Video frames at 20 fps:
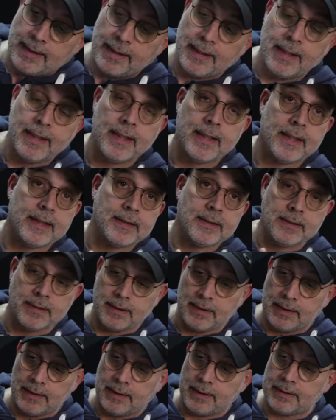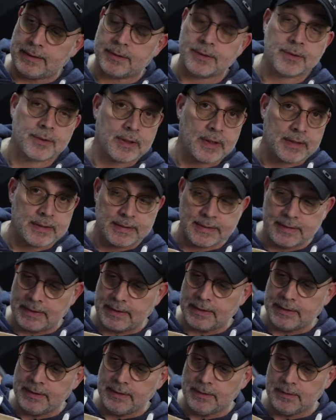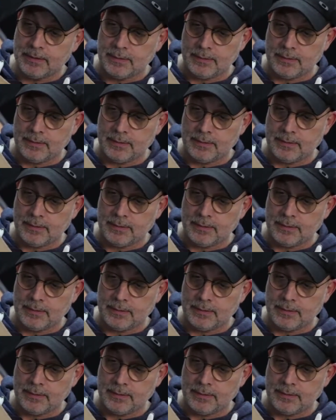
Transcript: And as you can see,